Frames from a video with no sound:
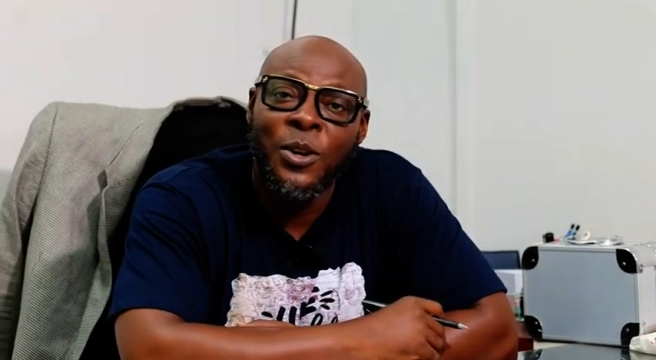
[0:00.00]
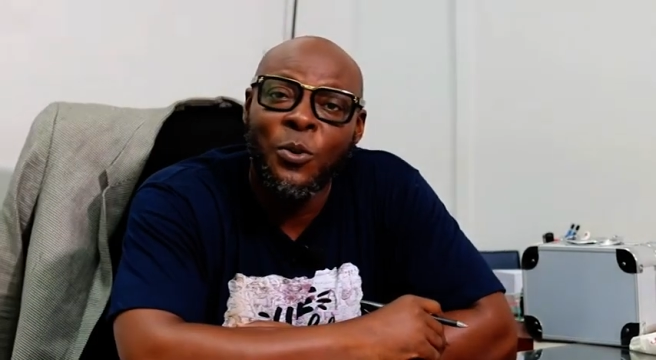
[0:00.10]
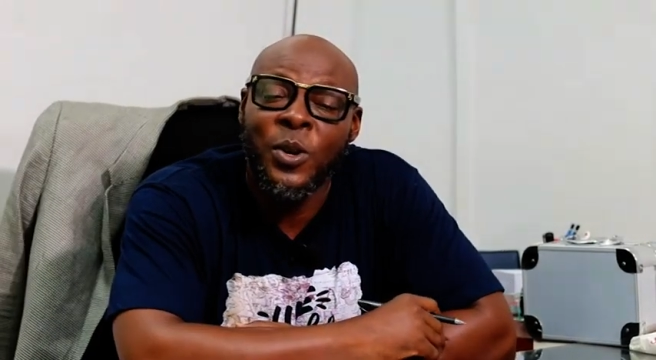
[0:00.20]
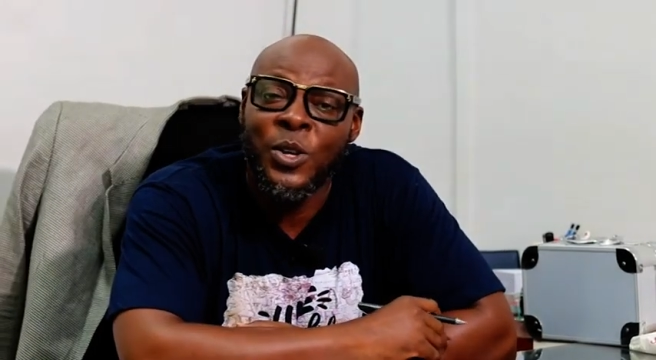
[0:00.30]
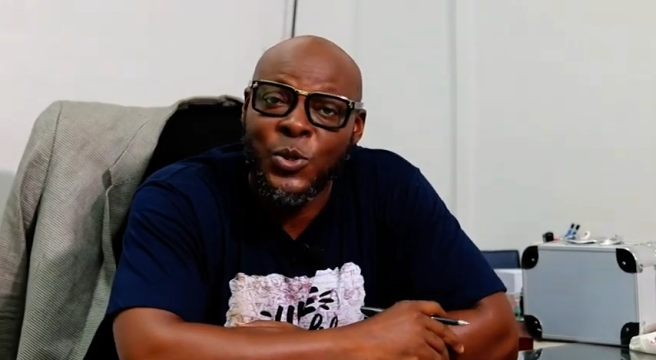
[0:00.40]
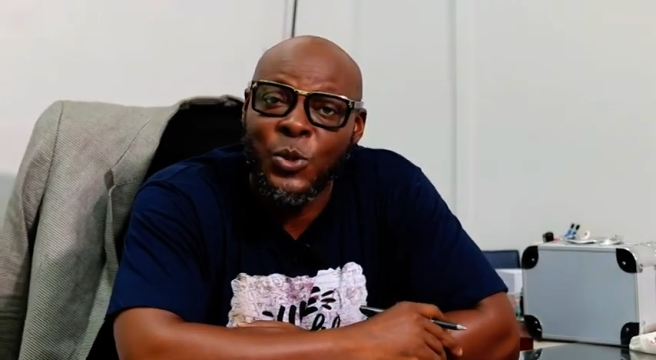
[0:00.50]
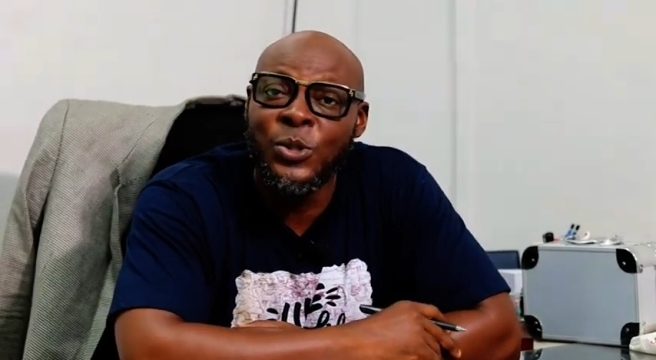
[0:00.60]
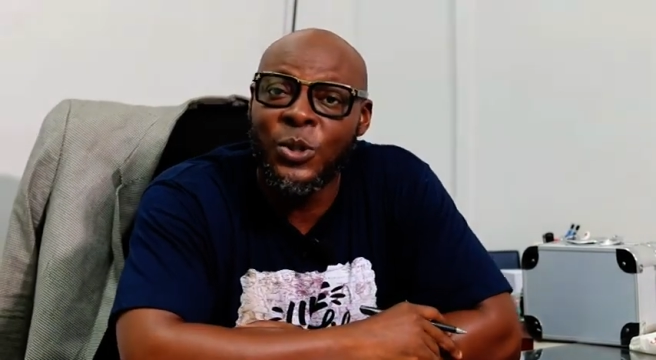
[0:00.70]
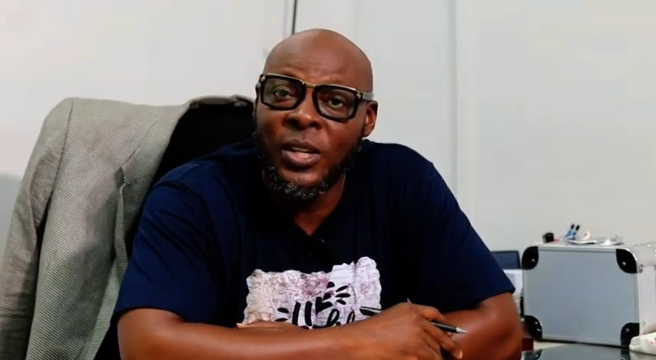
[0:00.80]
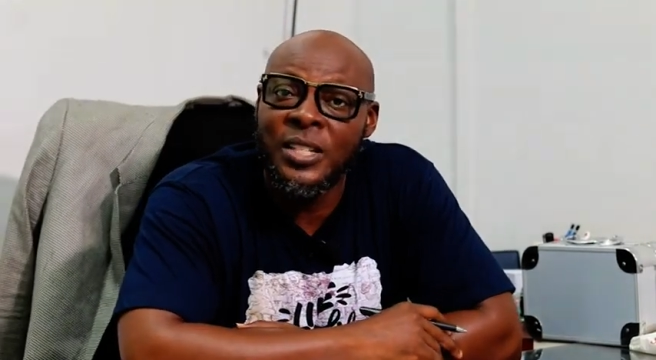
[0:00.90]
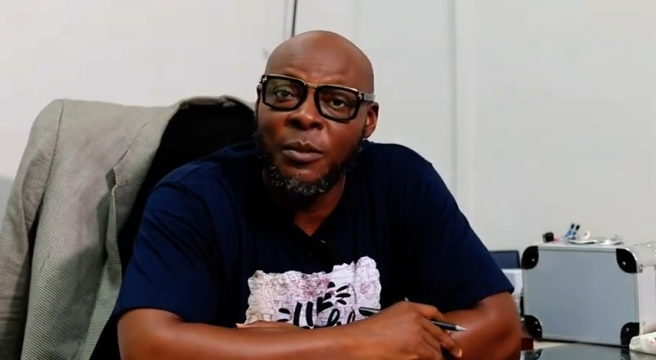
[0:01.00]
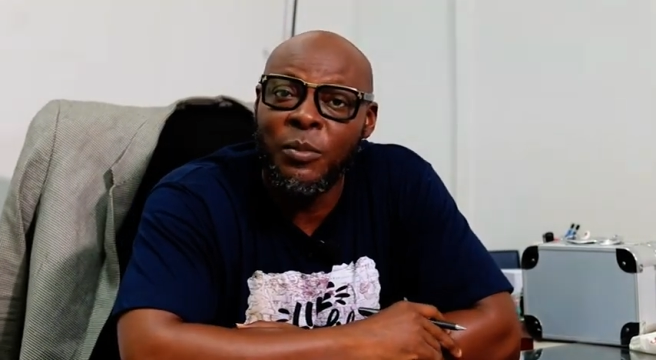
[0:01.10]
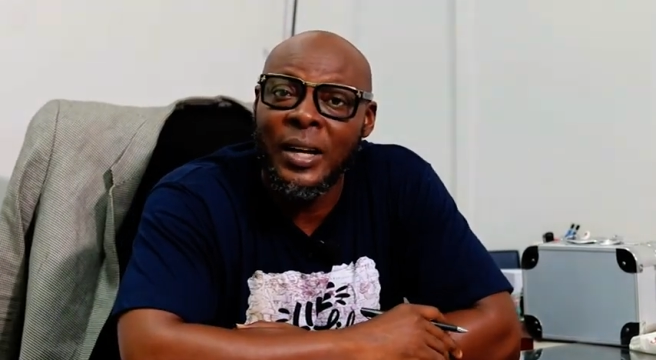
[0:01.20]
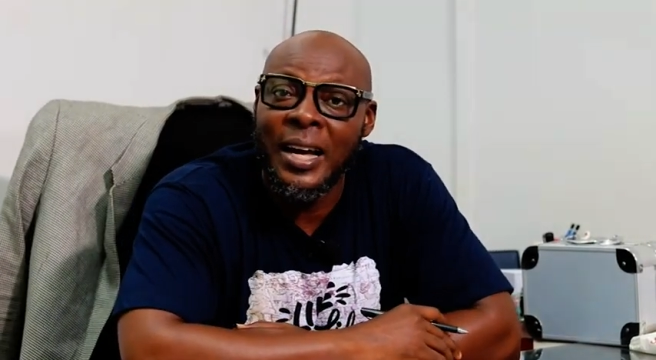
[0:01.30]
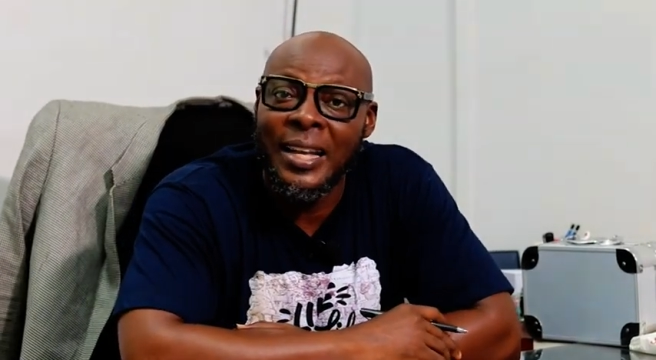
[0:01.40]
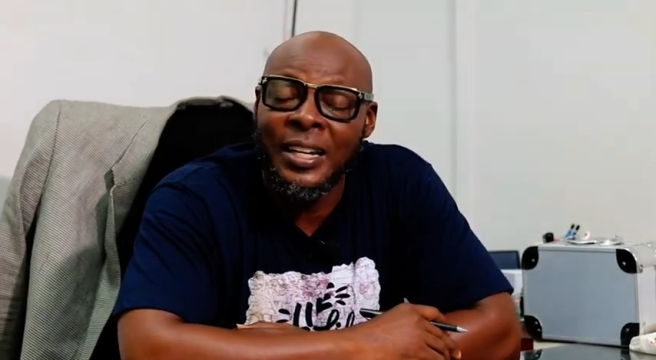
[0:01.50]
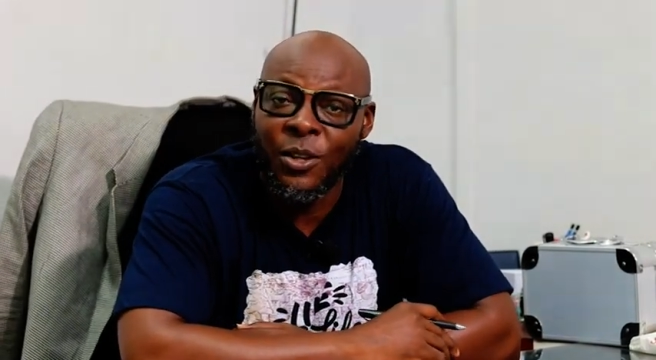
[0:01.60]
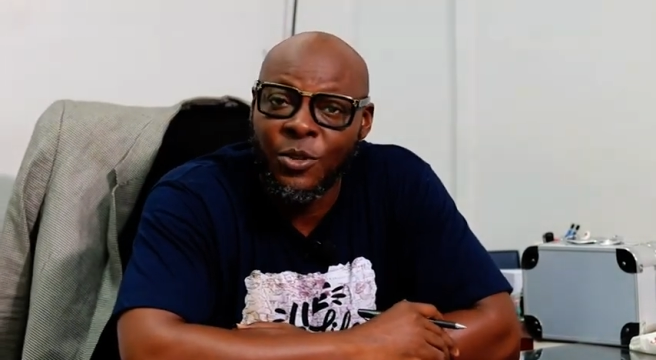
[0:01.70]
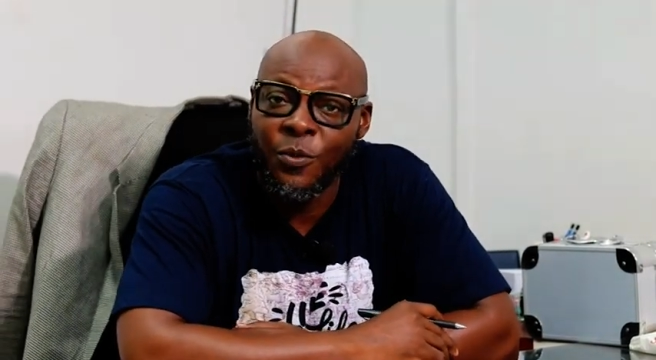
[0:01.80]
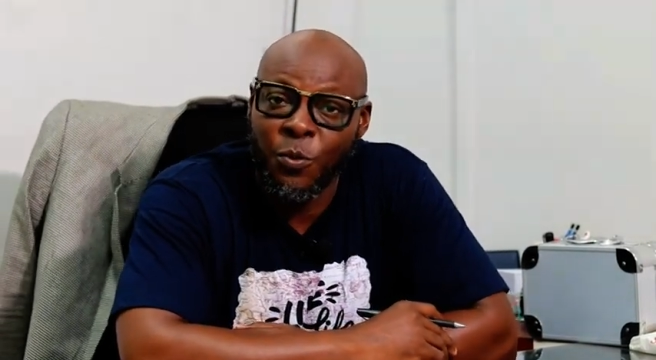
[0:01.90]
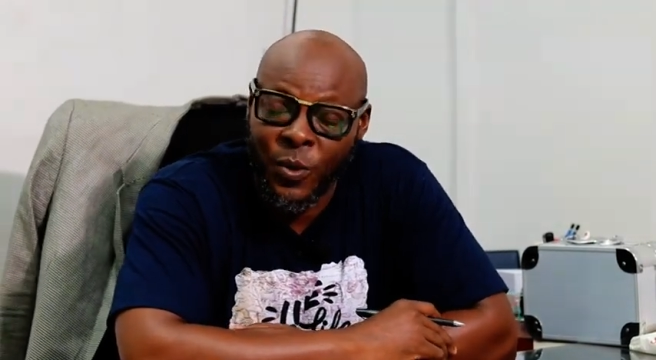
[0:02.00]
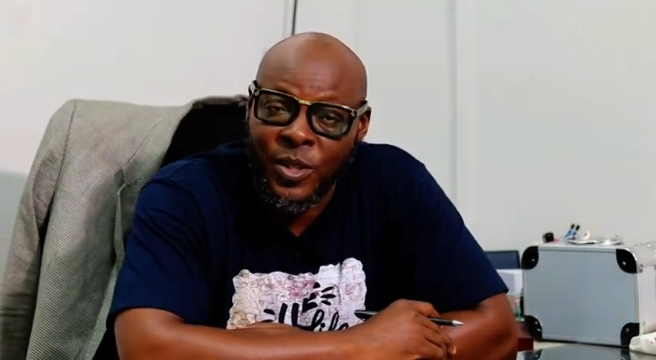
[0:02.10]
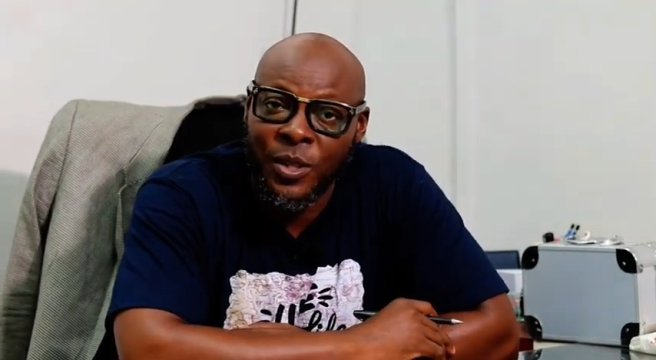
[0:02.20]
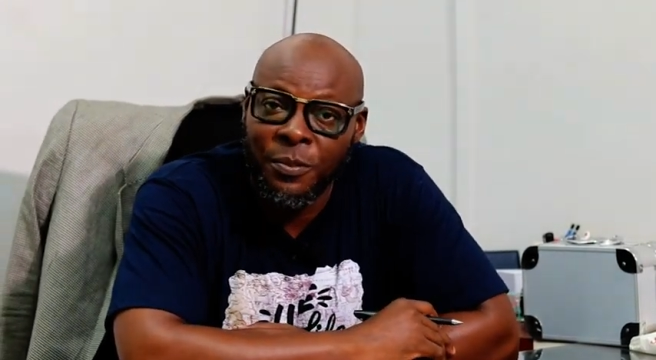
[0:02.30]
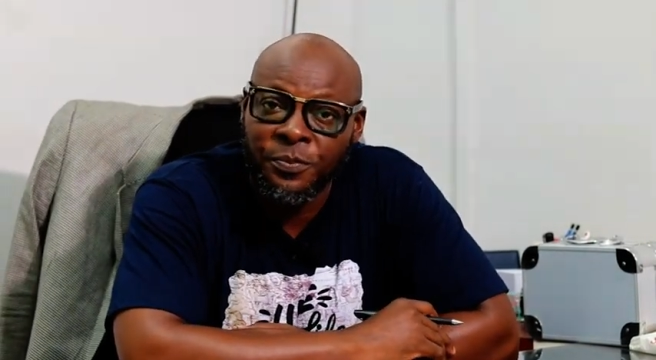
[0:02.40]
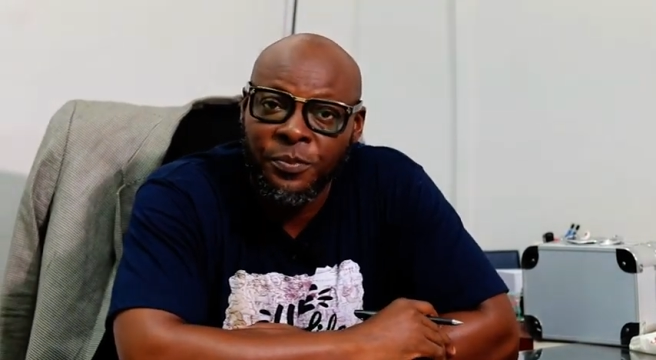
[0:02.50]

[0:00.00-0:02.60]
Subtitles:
who is so knowledgeable and had a lot of wisdom.